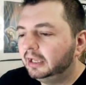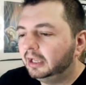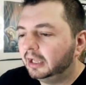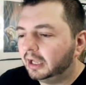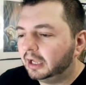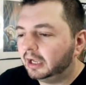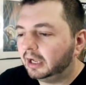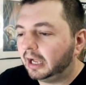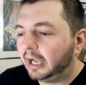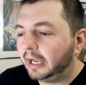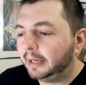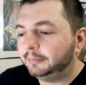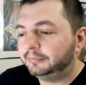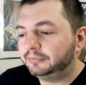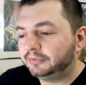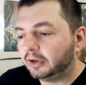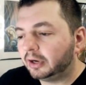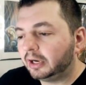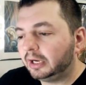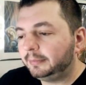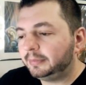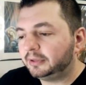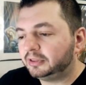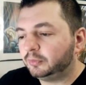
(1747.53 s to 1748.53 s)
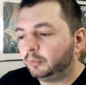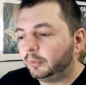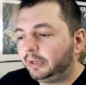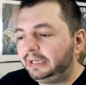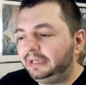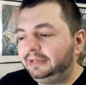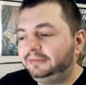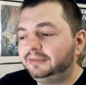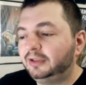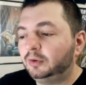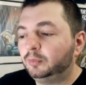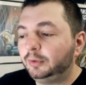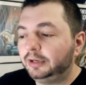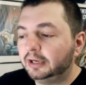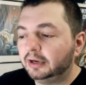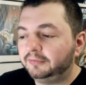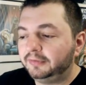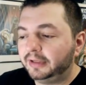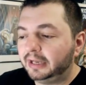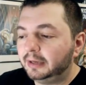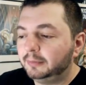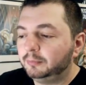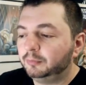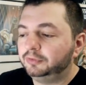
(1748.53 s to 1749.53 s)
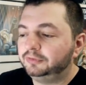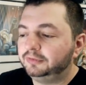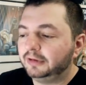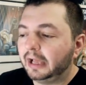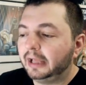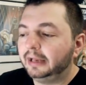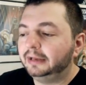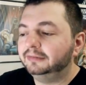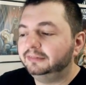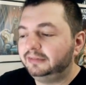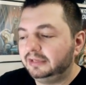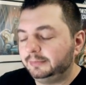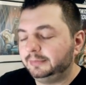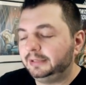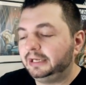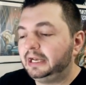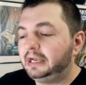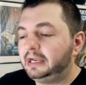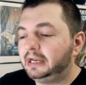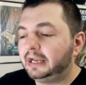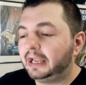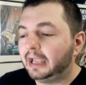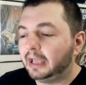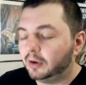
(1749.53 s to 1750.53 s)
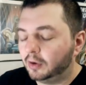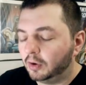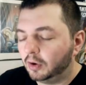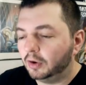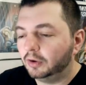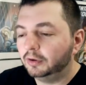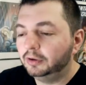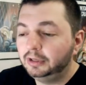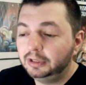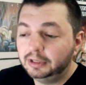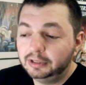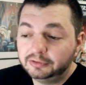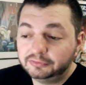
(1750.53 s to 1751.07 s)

I am sorry, but the way he said "We are Venom" was not intimidating at all.